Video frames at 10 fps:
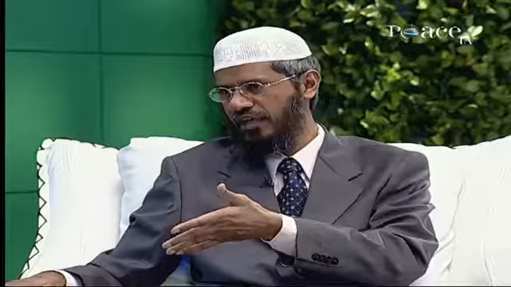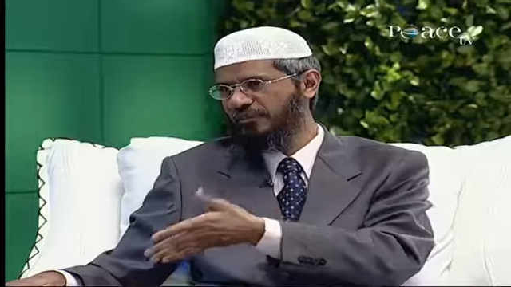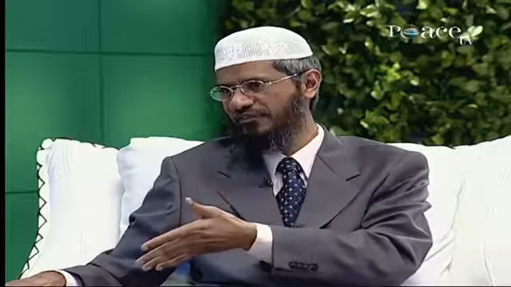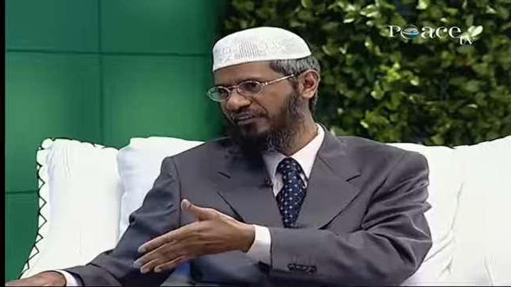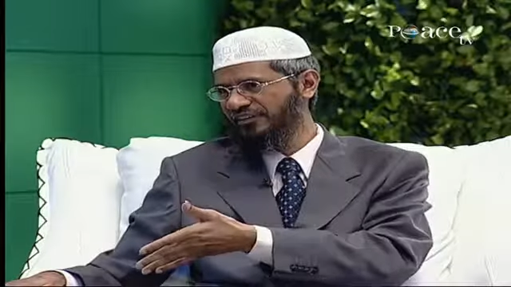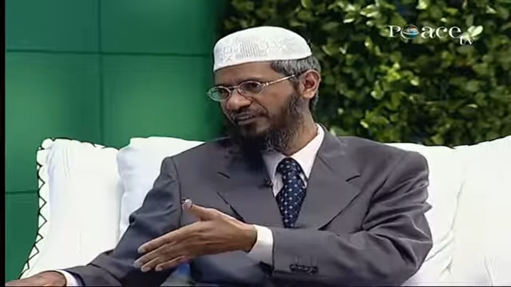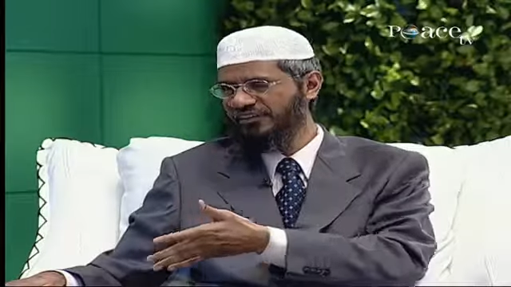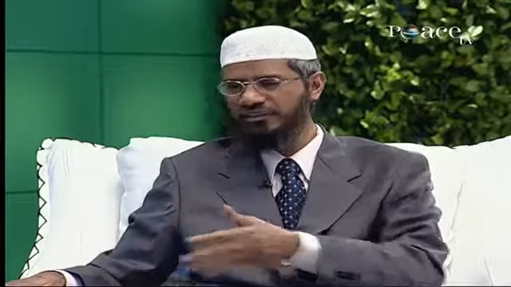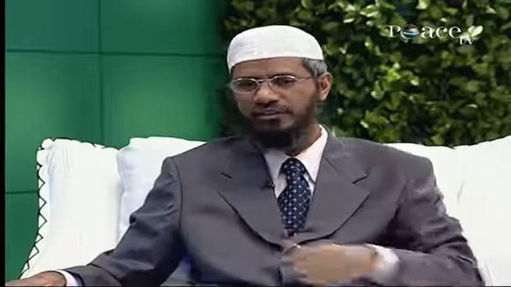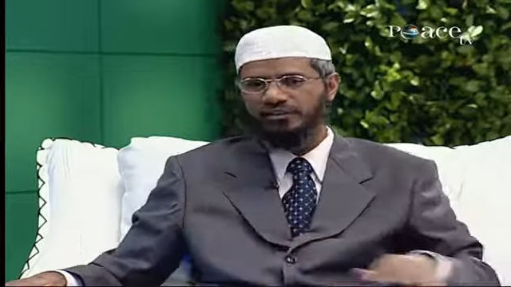end my fast late.
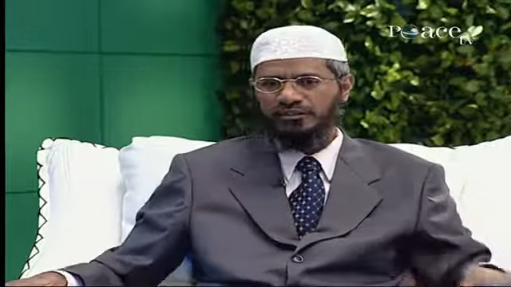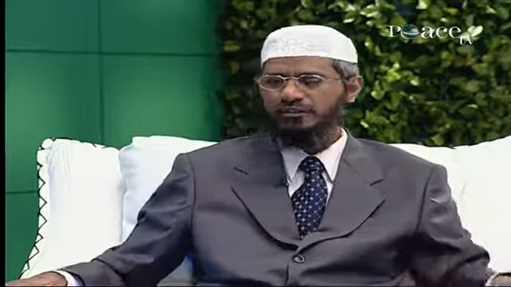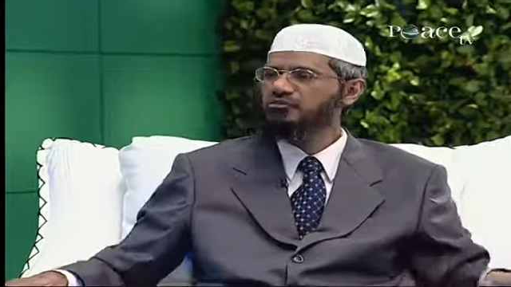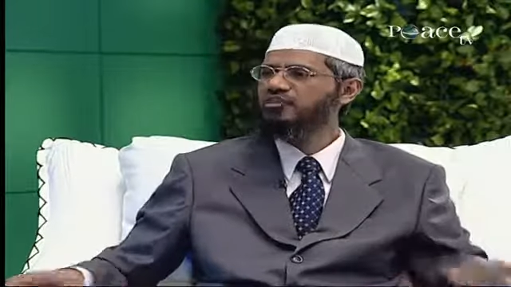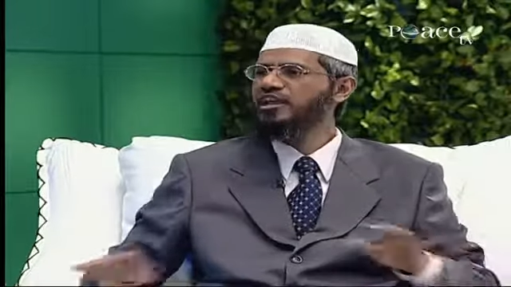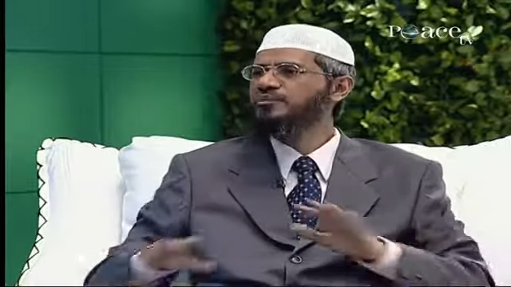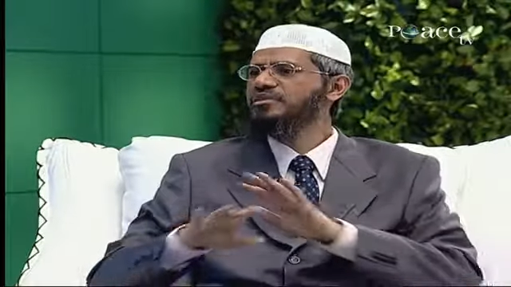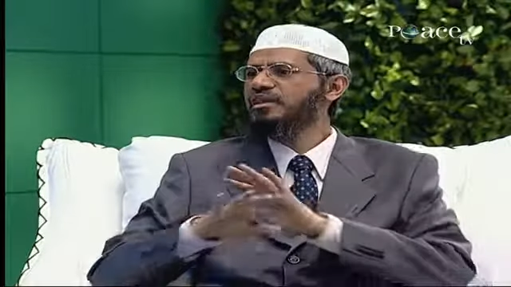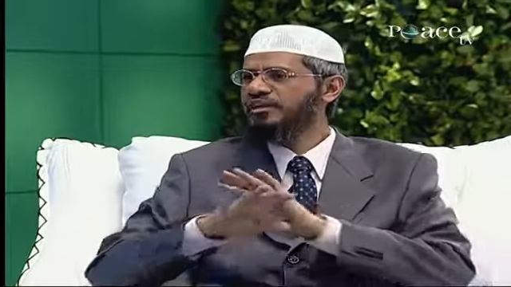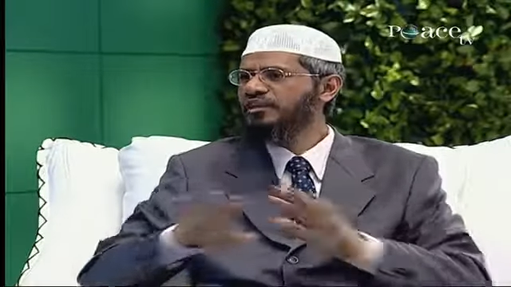There is
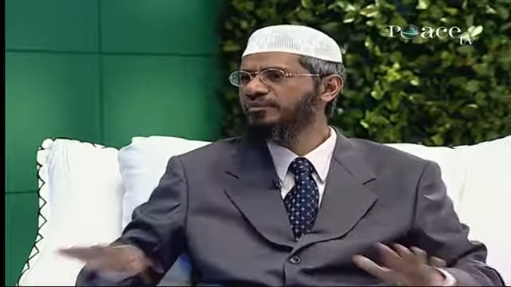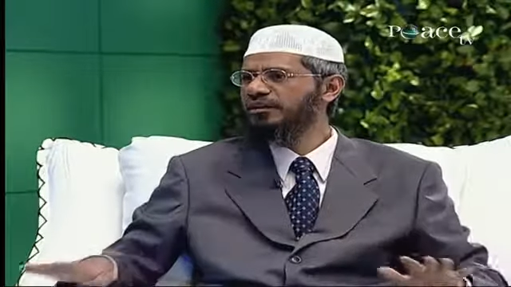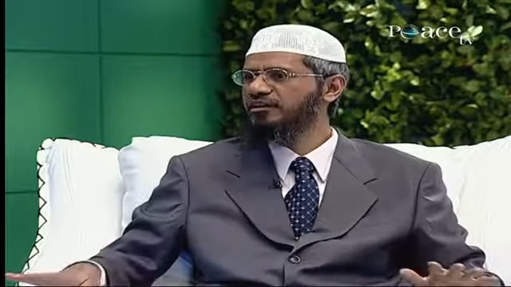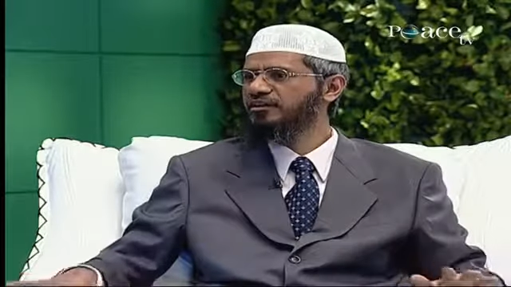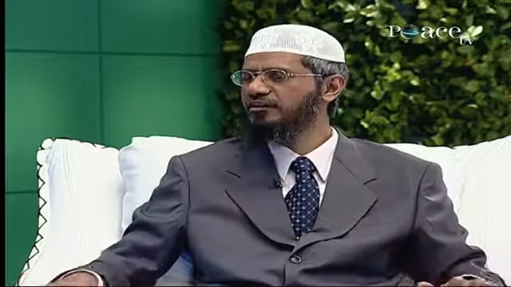unanimous agreement